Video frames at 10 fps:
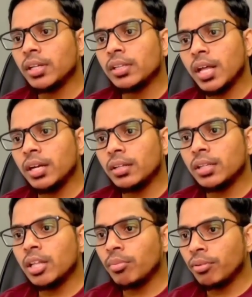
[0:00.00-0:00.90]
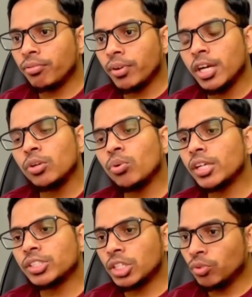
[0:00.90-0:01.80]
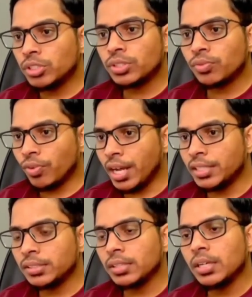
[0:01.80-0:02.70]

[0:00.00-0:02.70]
then they may fail to extinguish fires,